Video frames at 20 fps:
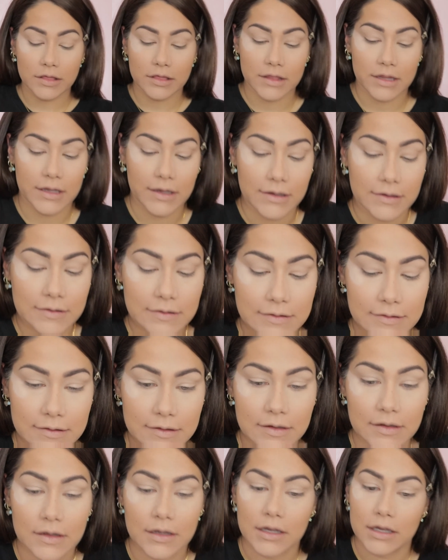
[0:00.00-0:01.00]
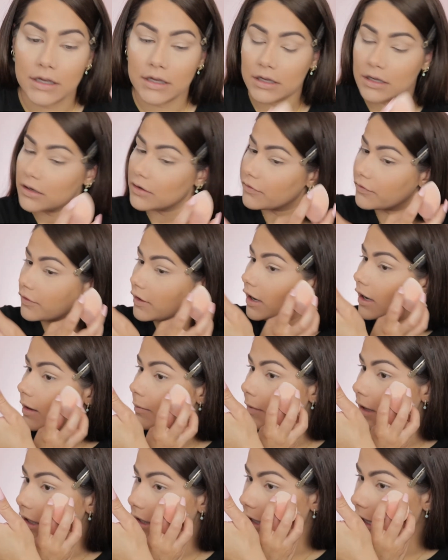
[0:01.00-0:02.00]
this
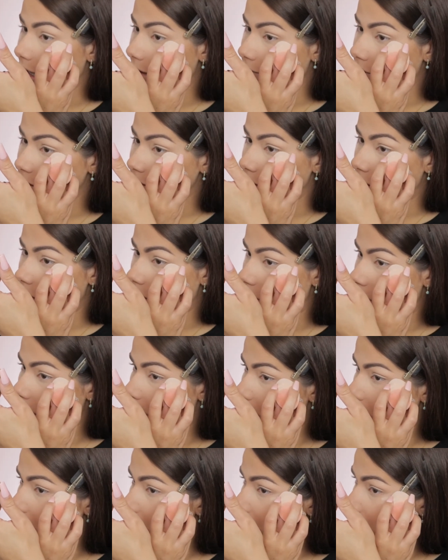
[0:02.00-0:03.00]
from Kevin Long.